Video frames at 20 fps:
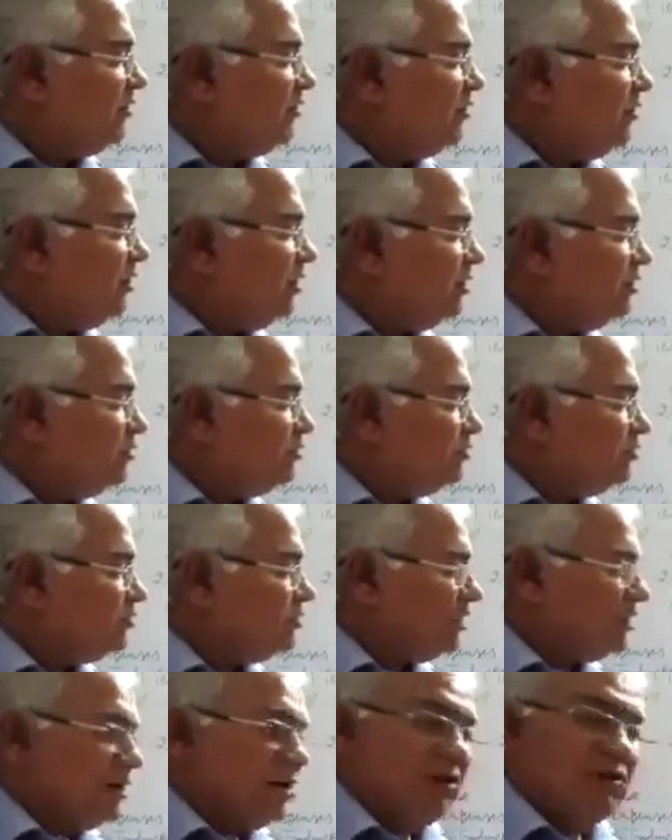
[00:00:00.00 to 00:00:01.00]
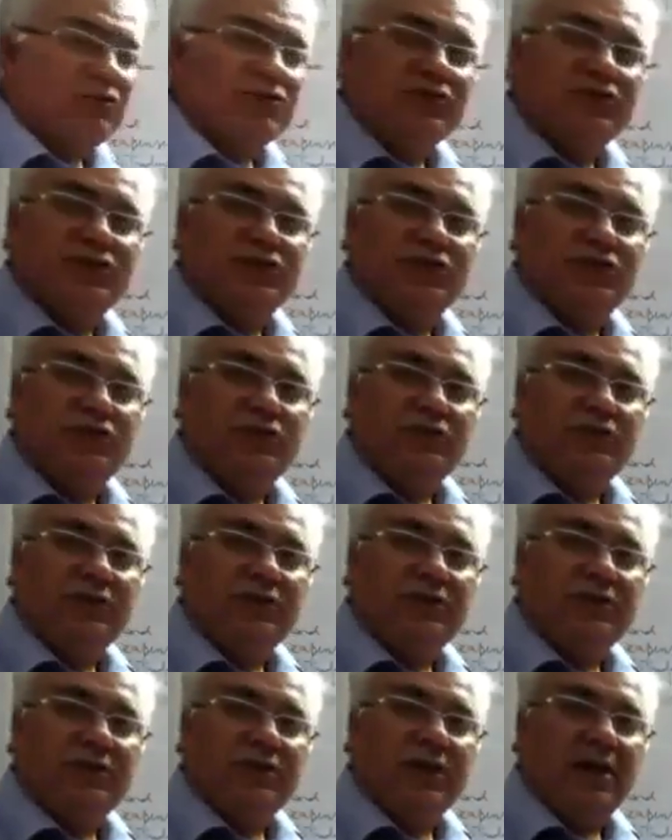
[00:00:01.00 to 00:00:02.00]
all those accounts to
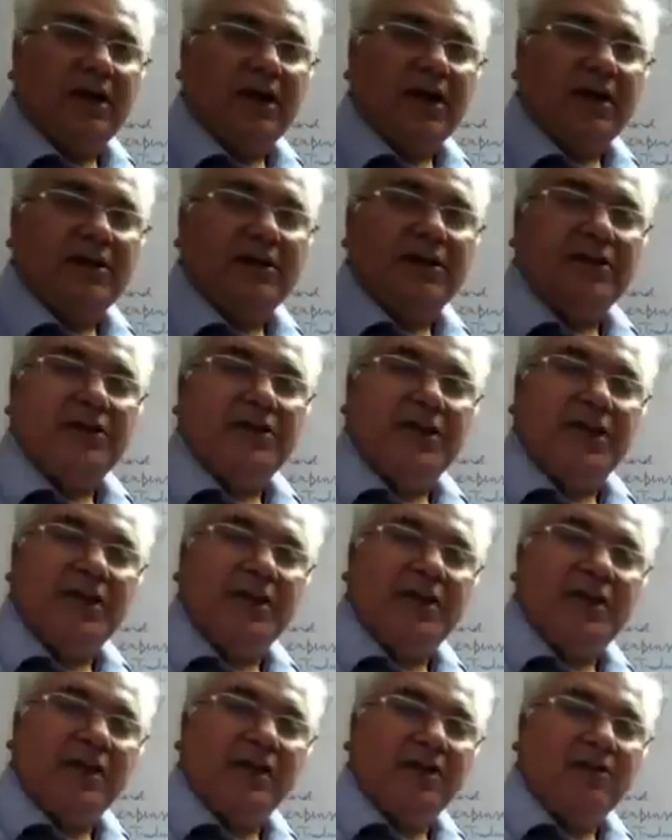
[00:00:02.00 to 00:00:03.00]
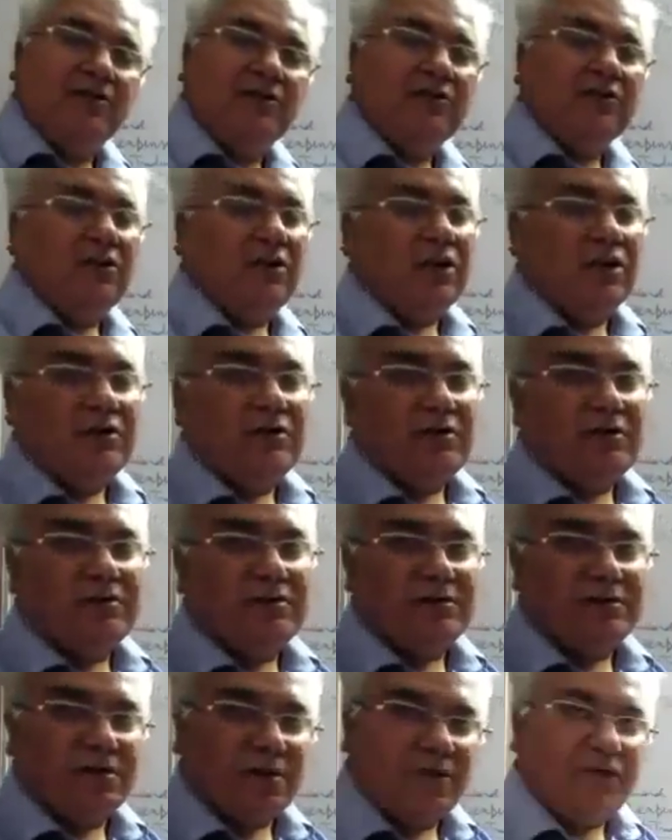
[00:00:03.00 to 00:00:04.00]
either trading account or
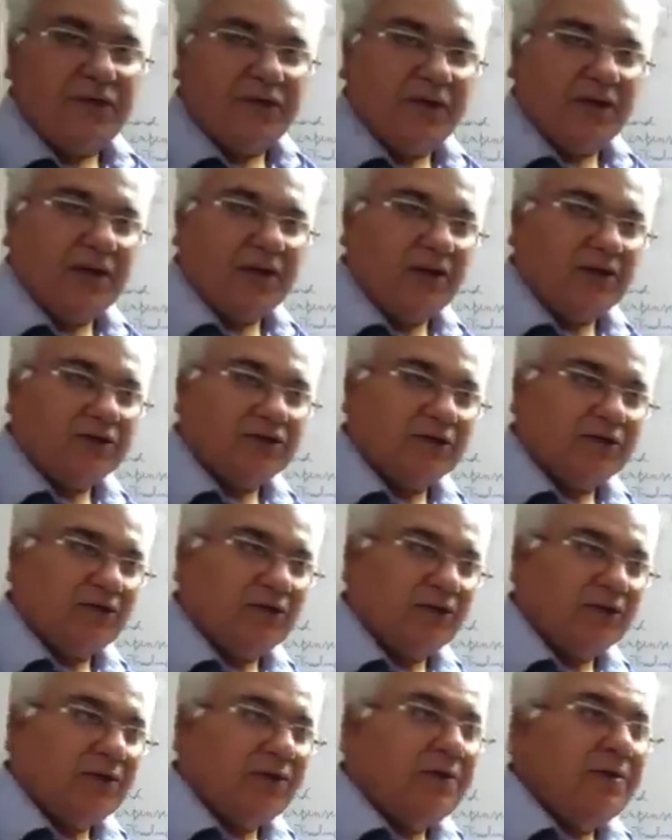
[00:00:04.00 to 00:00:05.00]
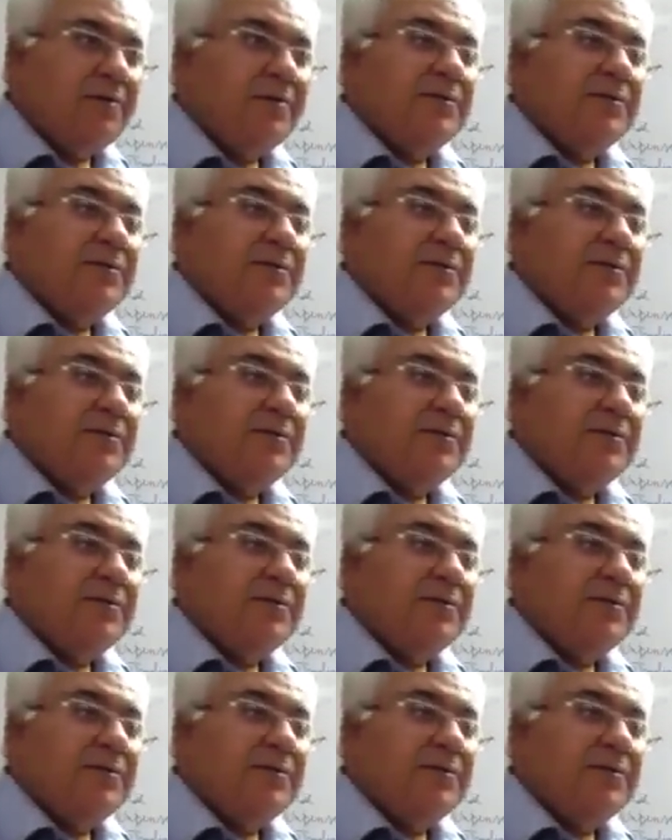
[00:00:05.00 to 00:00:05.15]
profit and loss account.